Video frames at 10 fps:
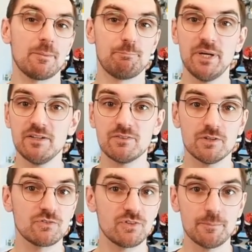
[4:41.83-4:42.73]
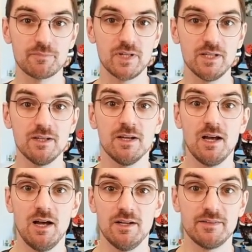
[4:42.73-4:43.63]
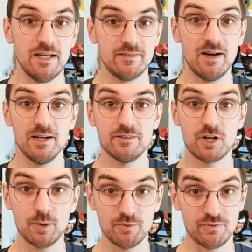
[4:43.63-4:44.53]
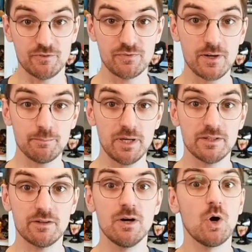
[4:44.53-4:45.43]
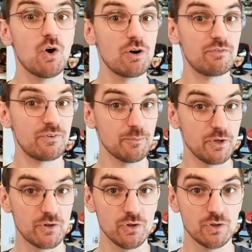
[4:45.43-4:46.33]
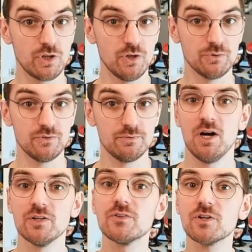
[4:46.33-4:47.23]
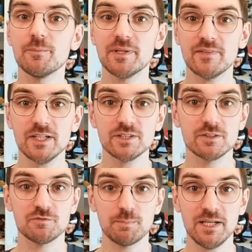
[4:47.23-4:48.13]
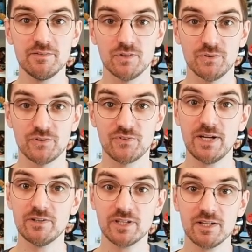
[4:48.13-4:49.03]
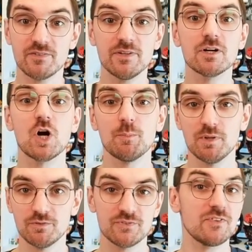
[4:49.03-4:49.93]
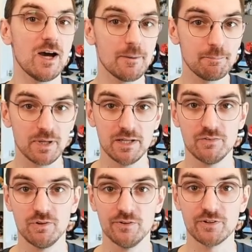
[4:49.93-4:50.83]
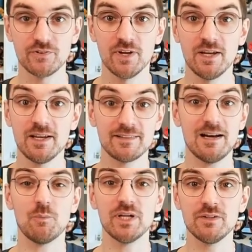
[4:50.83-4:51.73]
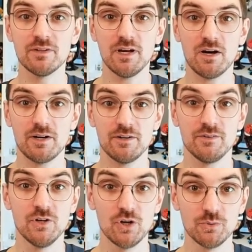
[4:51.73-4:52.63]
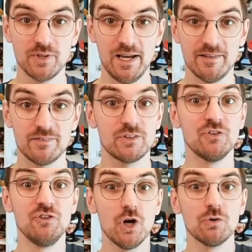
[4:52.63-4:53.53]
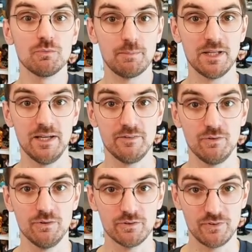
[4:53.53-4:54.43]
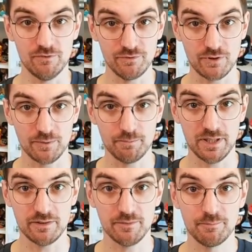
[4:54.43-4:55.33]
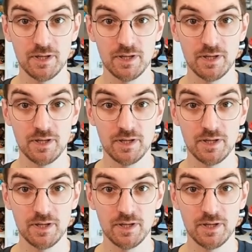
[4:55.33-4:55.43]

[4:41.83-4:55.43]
based on something that either comes from Front Matter or from your own code. On the documentation of placeholders, there you can see a couple of time placeholders that we are known as the known placeholders in Front Matter.